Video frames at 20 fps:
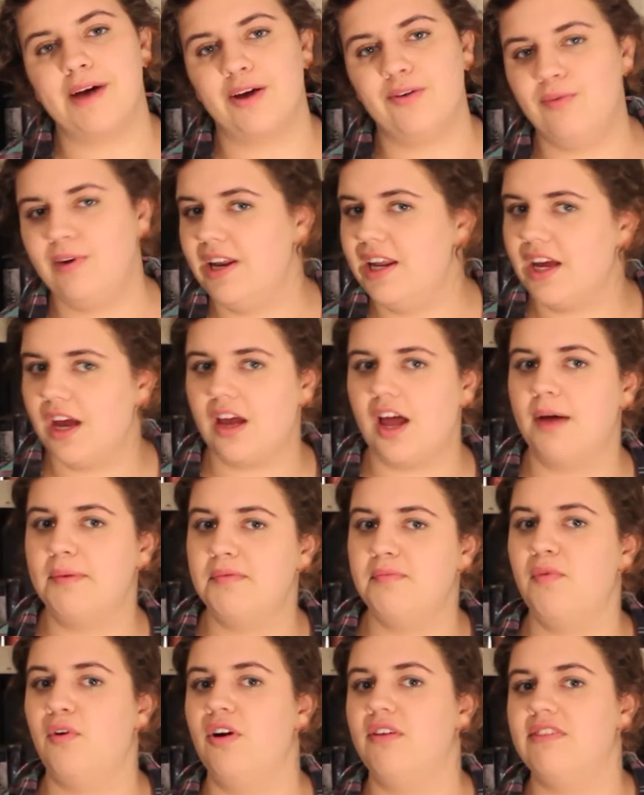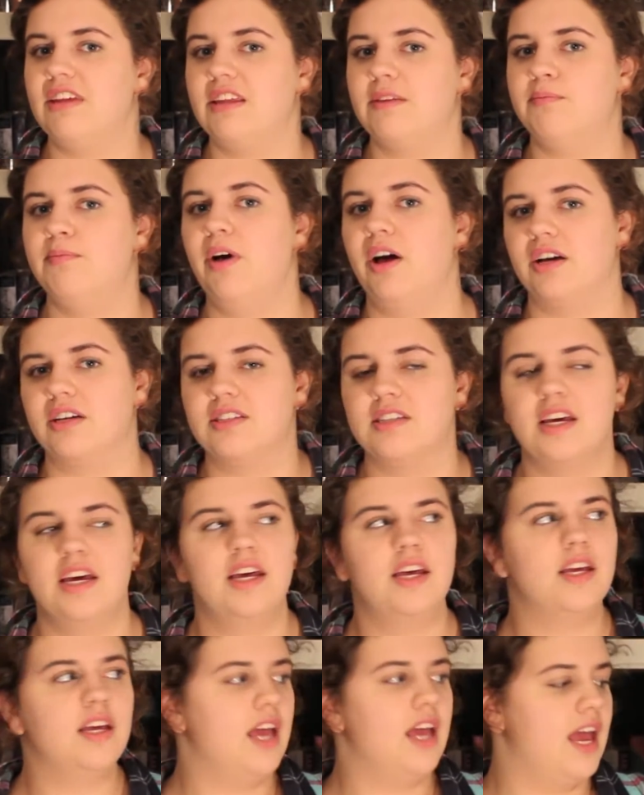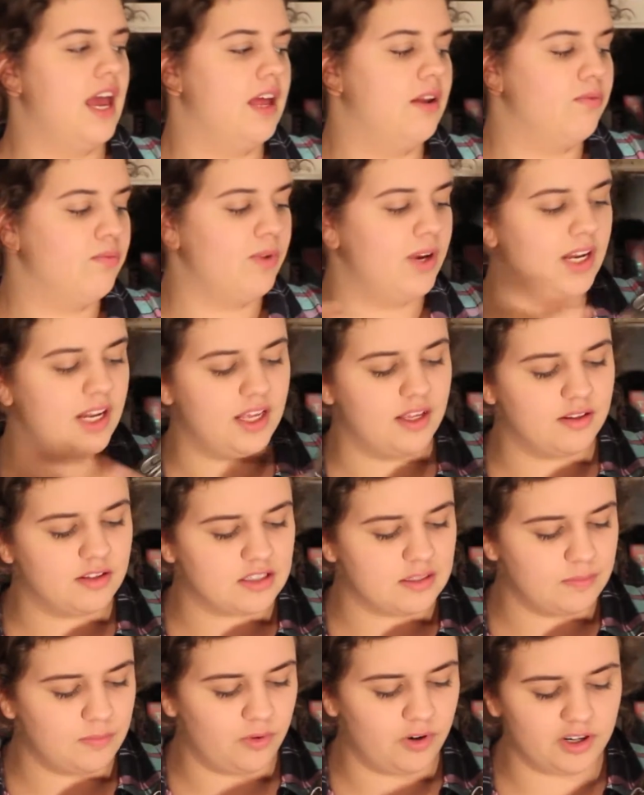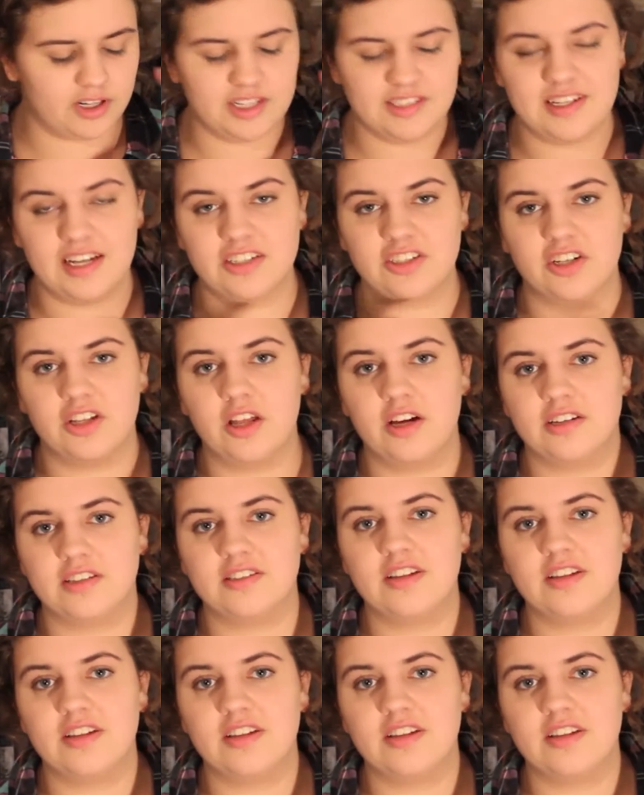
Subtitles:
by reading a couple more of these books and reading some more Cassandra Clare